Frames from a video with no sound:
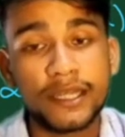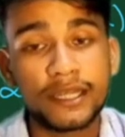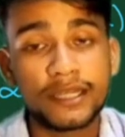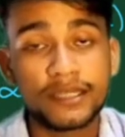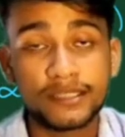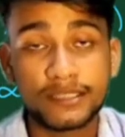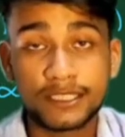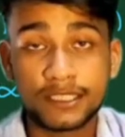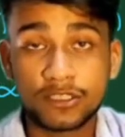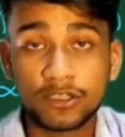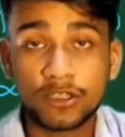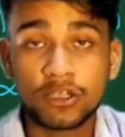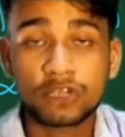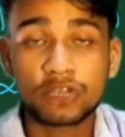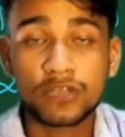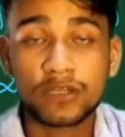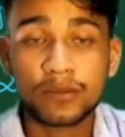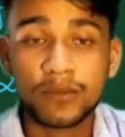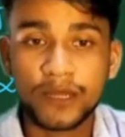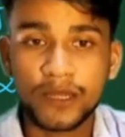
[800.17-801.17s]
This is also
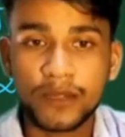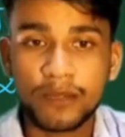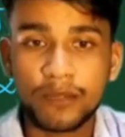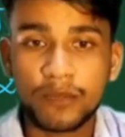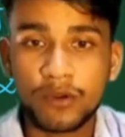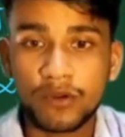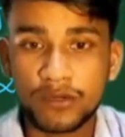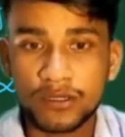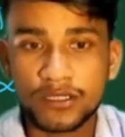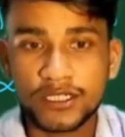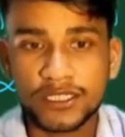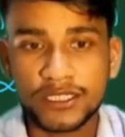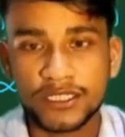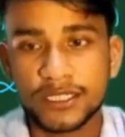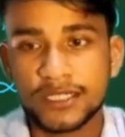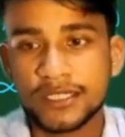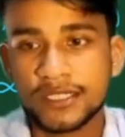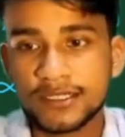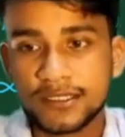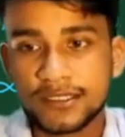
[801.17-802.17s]
a very important
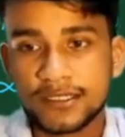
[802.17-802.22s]
result.